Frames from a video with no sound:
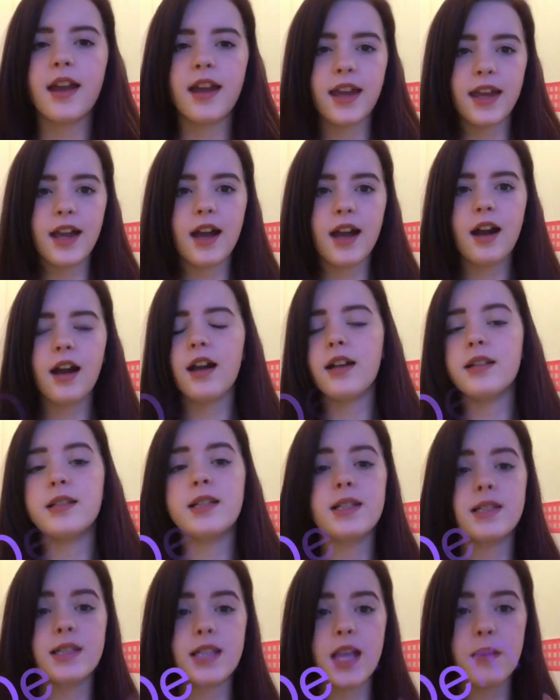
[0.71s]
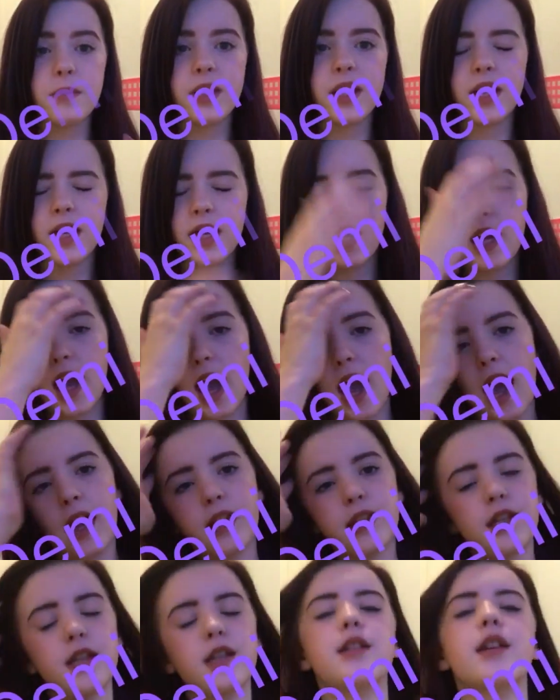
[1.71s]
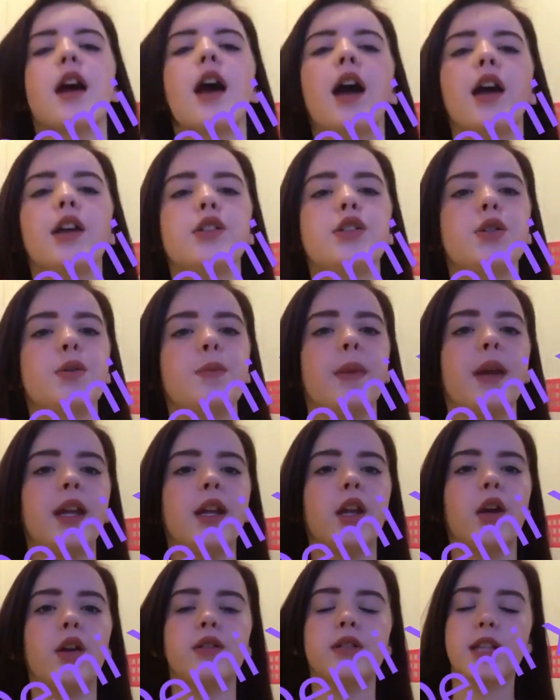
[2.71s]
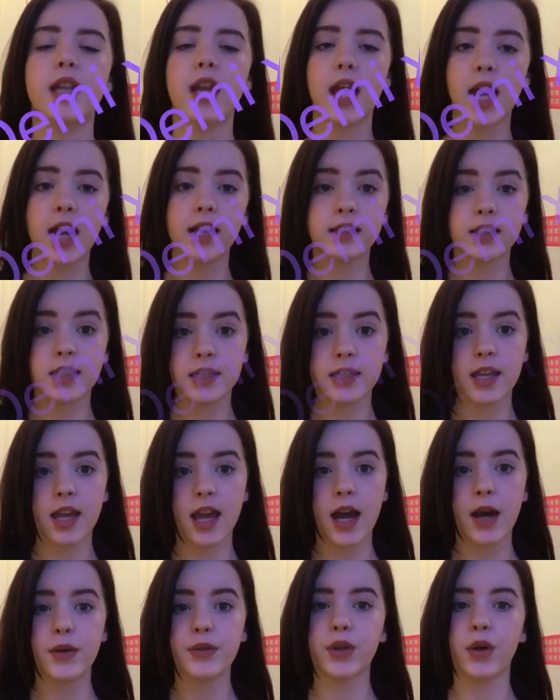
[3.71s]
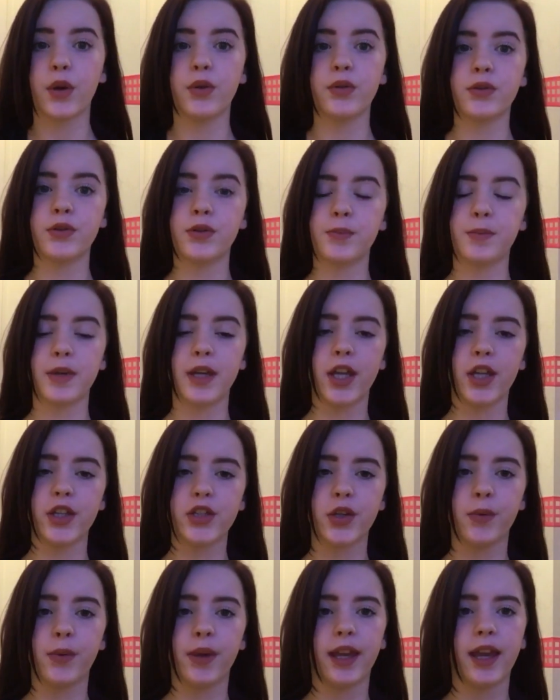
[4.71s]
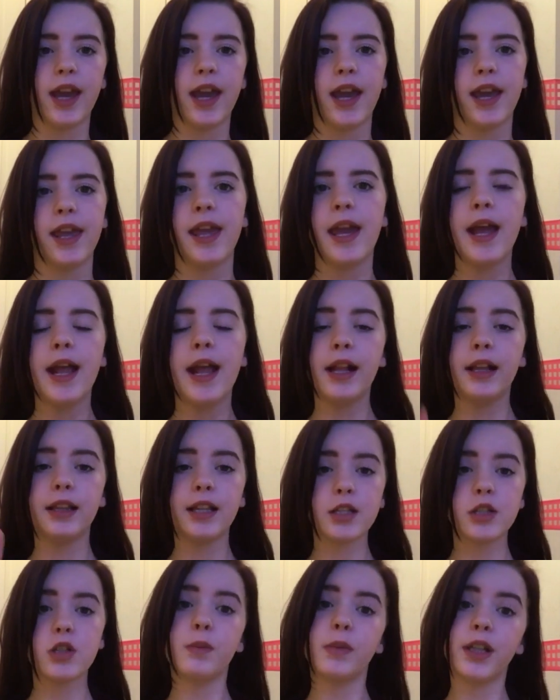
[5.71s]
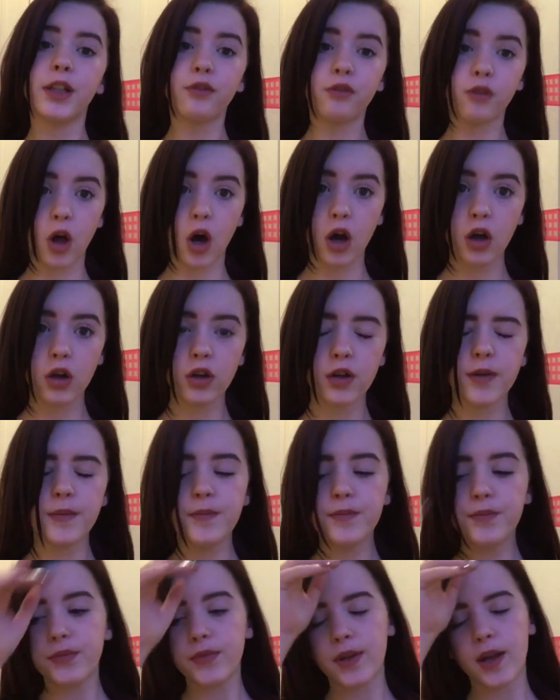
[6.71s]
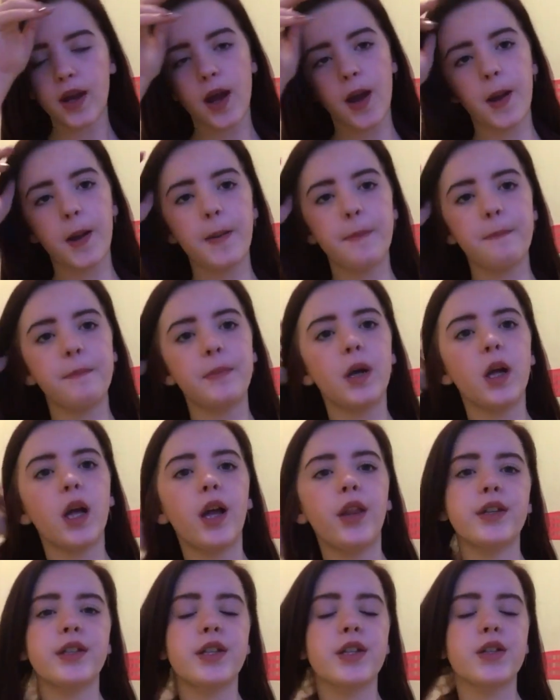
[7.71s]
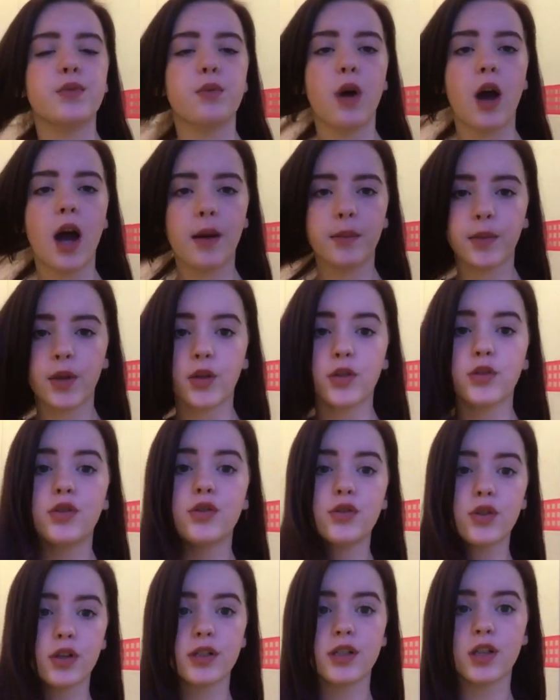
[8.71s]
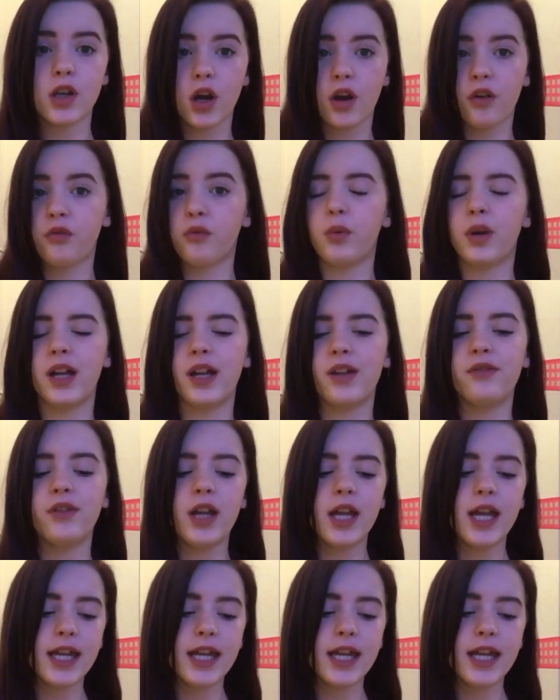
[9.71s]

Hey guys, it's Demi and as you may know today I did say I was going to be doing a little mini vlog um, and this is what I'm going to start it off with.